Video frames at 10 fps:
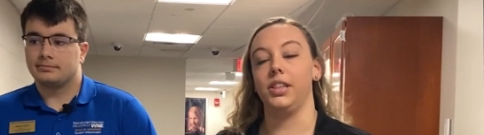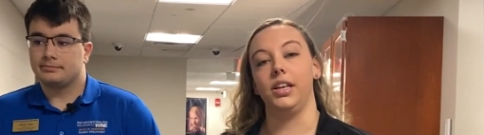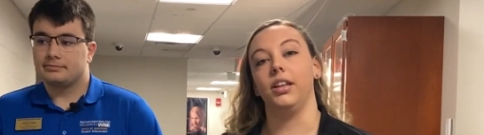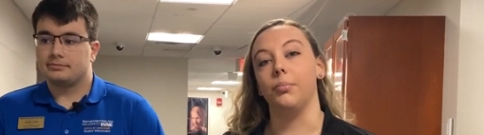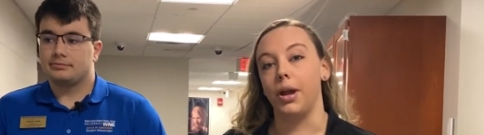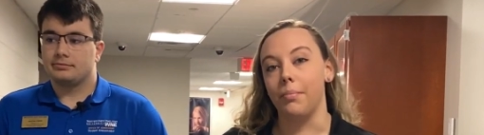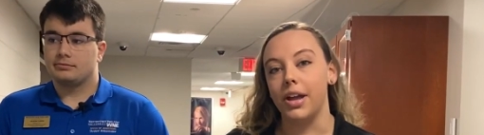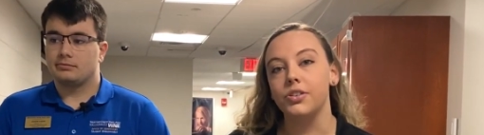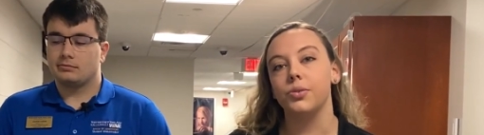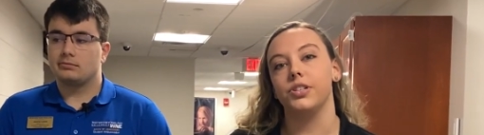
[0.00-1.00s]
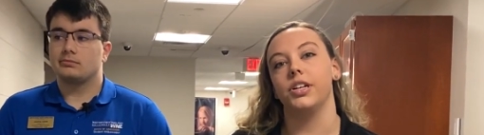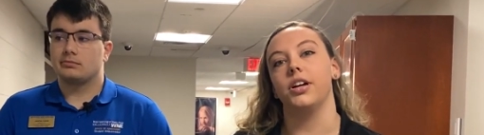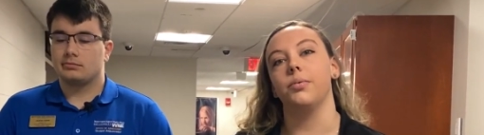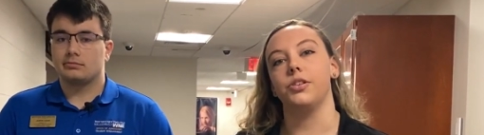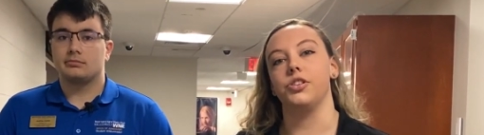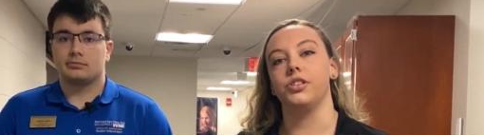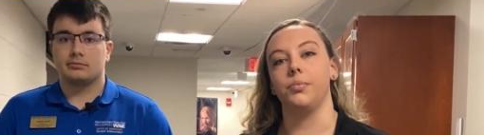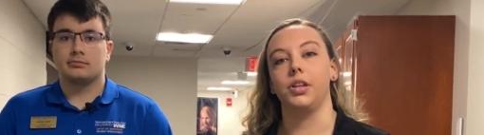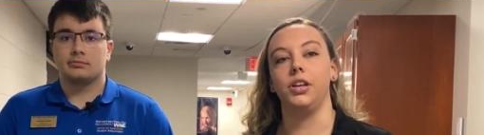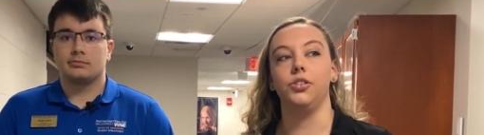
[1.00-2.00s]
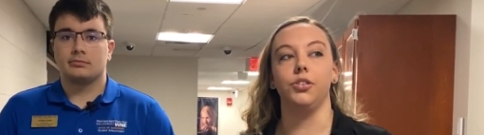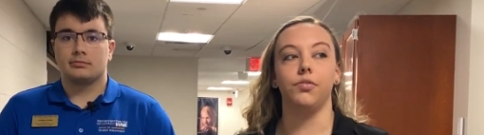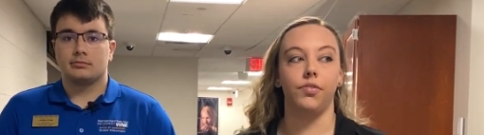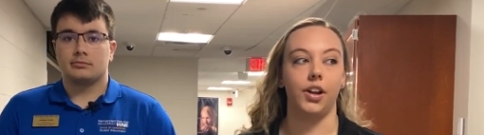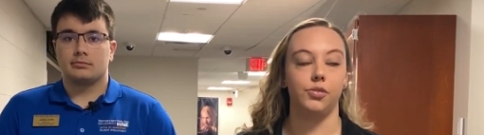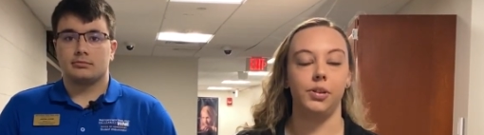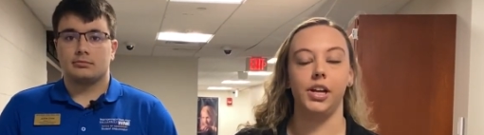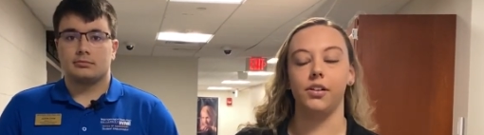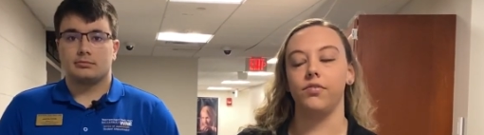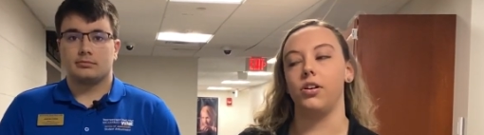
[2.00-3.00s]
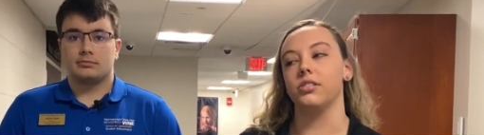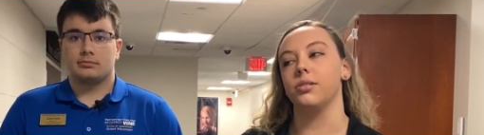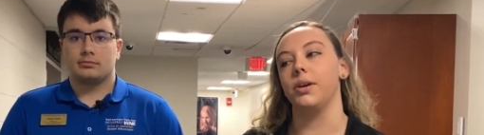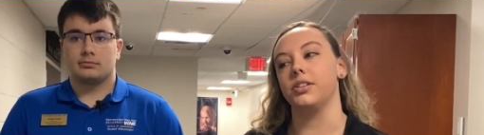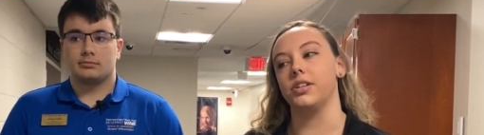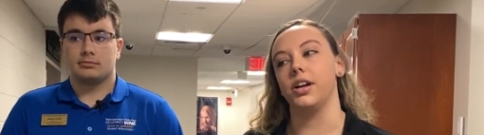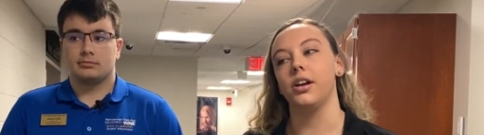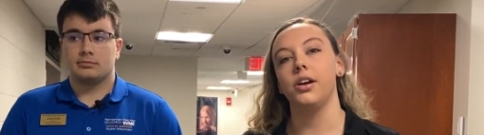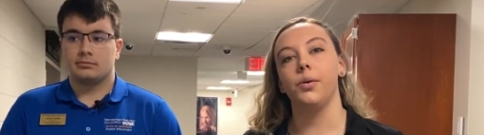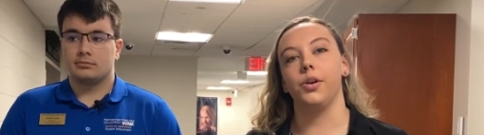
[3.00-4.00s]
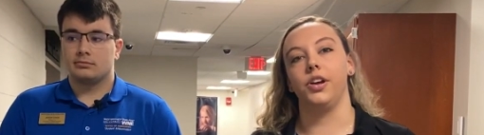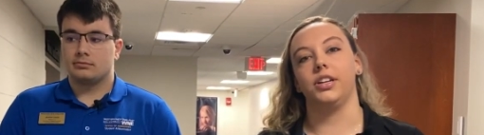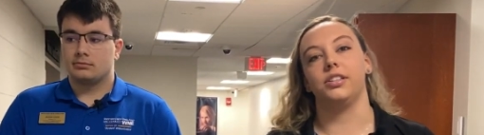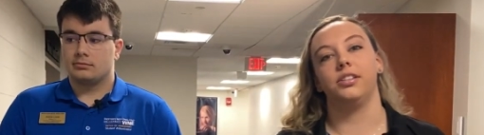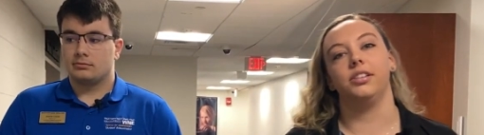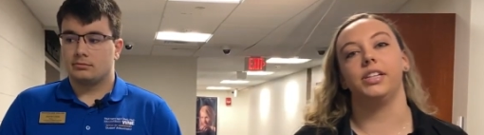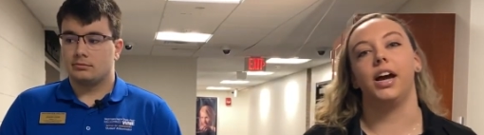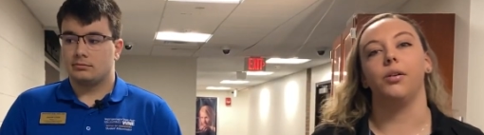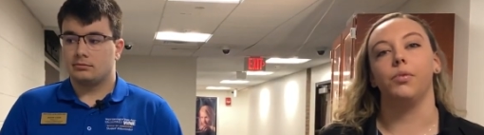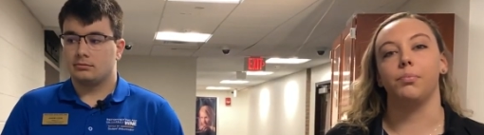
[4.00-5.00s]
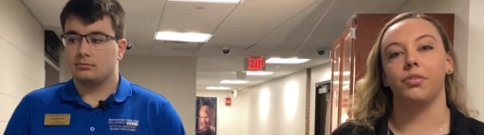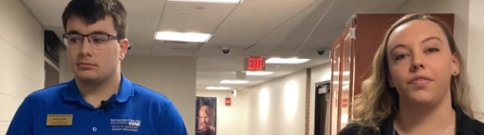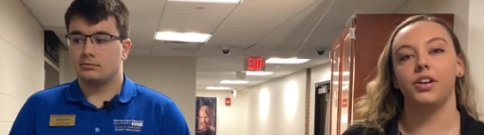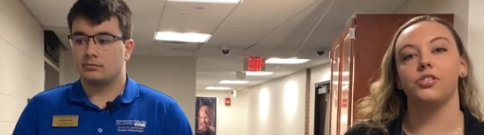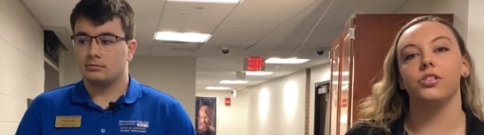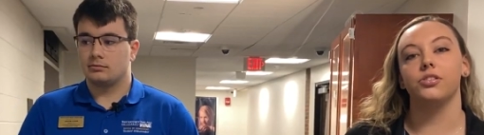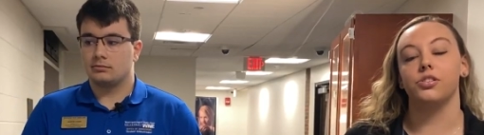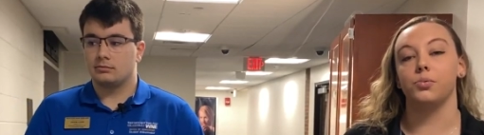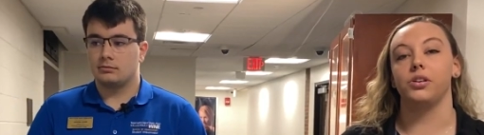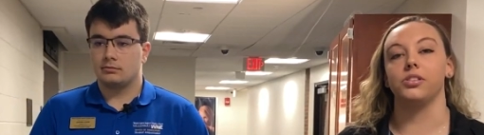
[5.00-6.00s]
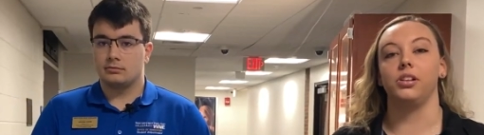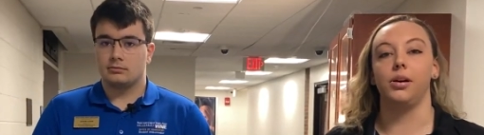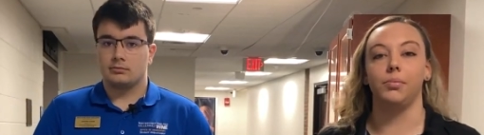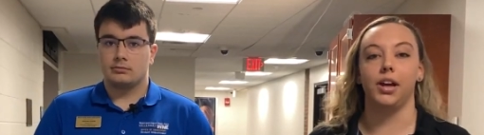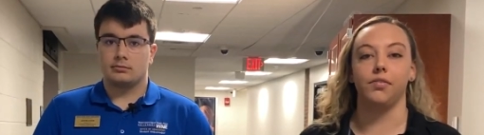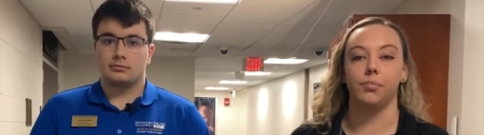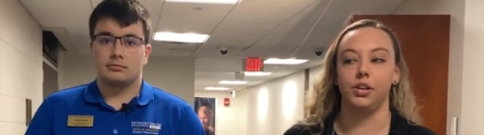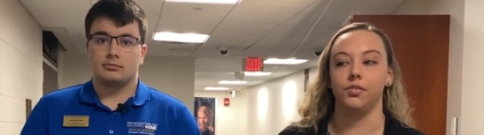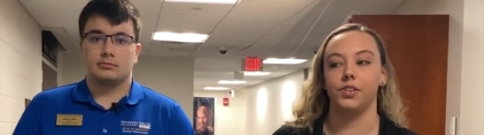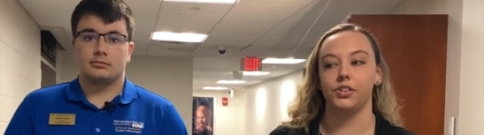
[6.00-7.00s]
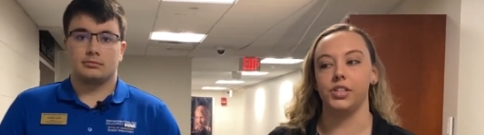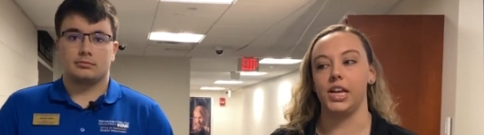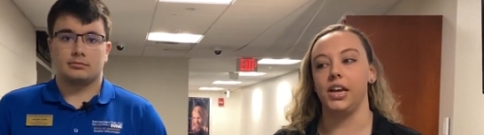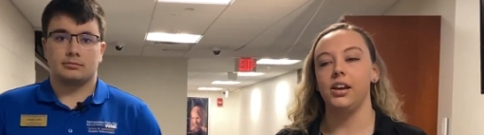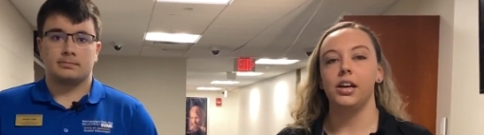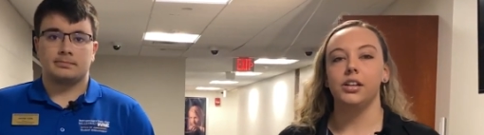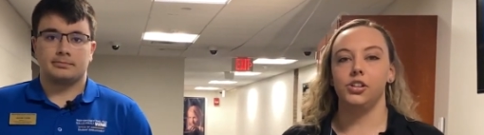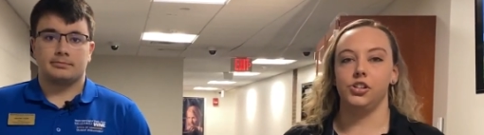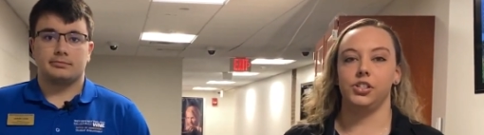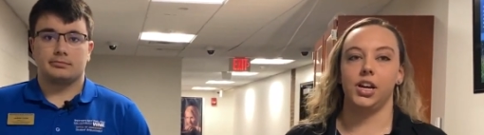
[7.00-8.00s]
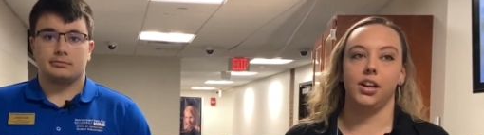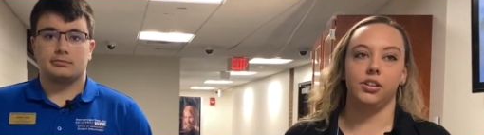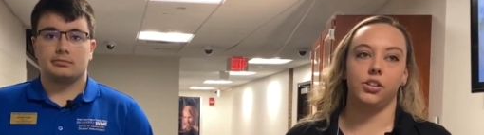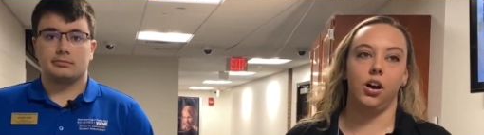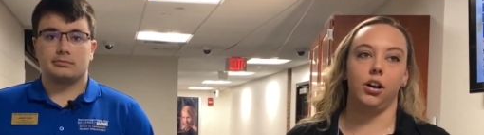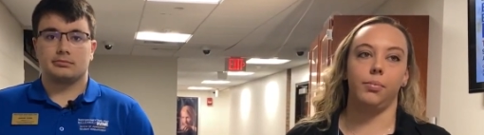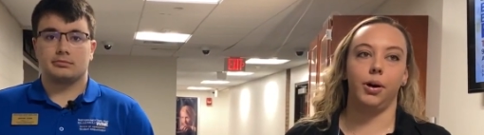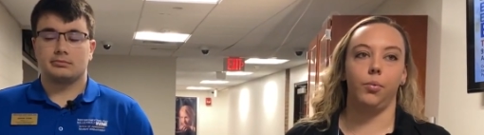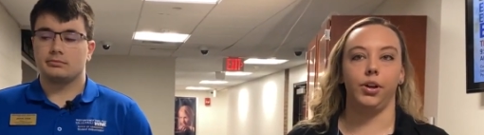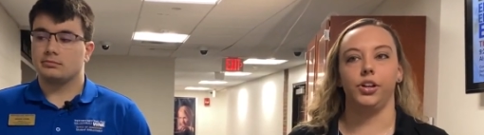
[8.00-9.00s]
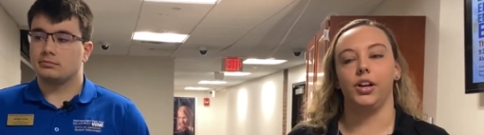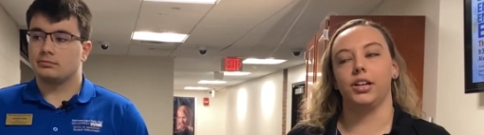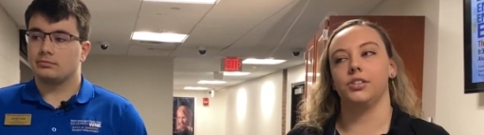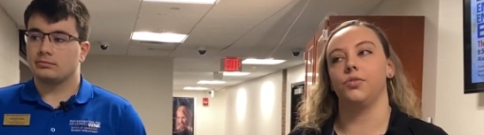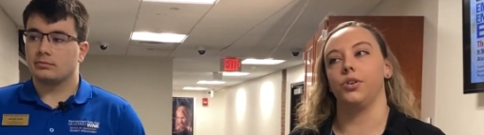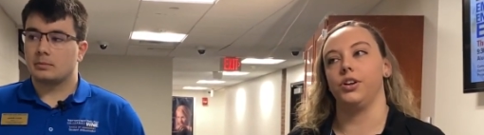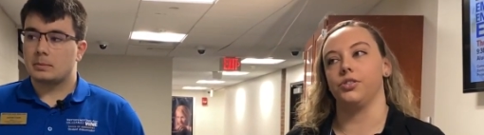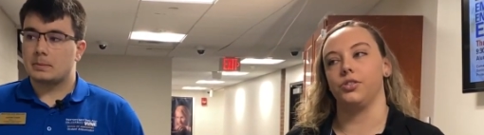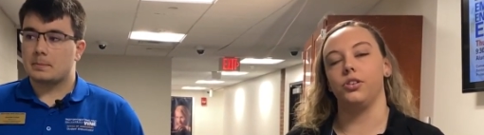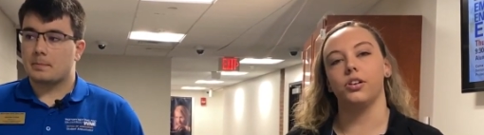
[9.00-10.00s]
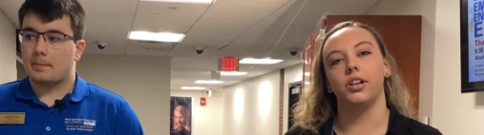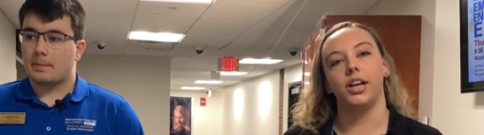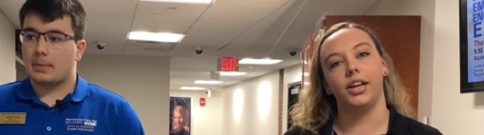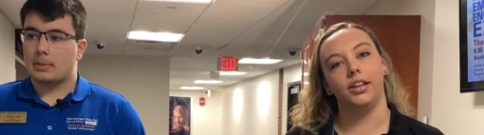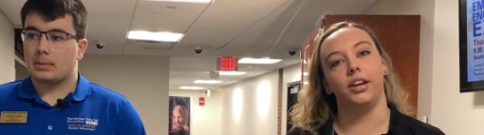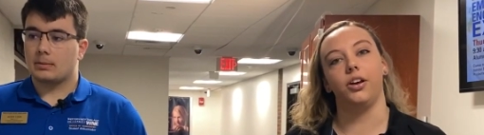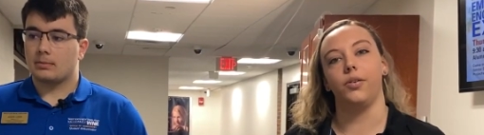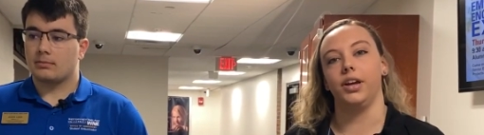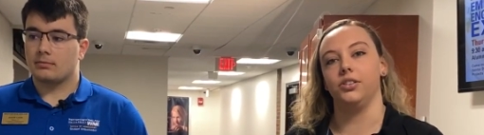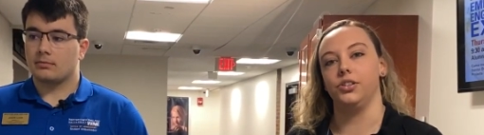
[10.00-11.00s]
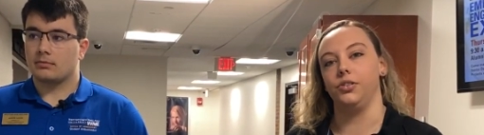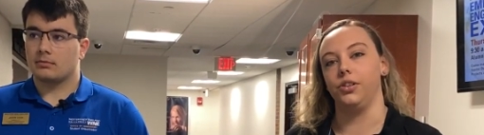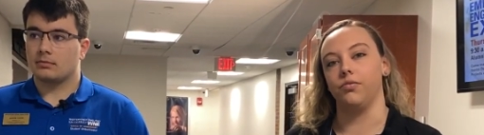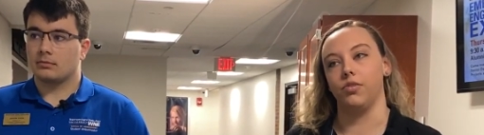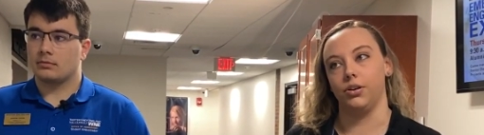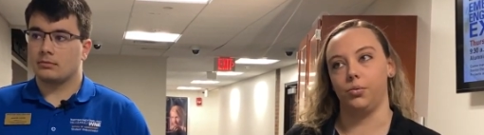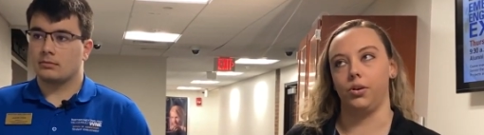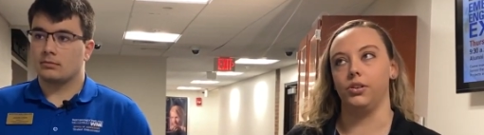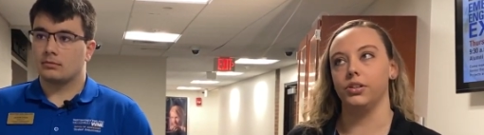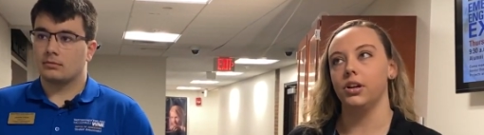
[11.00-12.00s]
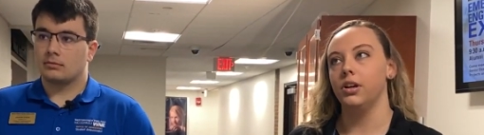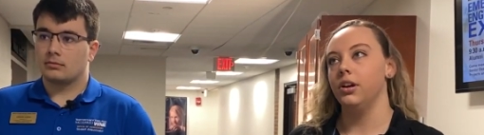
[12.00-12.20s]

Speaker 1: like the Alumni Mentor Dinner, which is something you do freshman year, fall semester, where you get to sit down with professionals as well as alumni from the university to just kind of talk about what your next four years will look like and then going into the real world.